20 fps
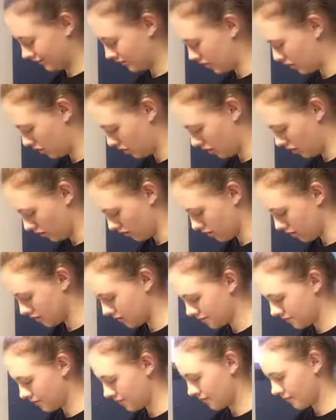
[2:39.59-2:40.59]
who knows?
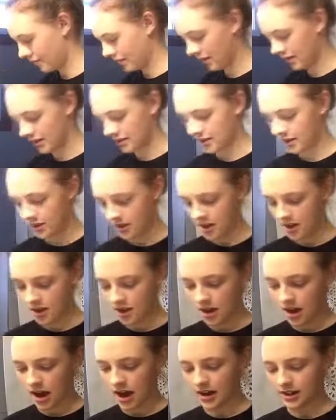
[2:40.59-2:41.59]

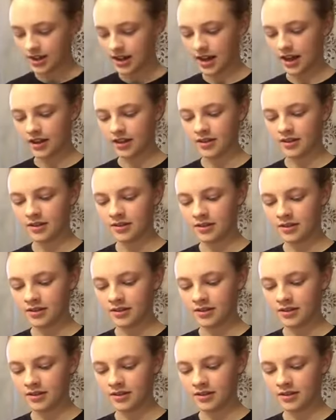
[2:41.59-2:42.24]
I take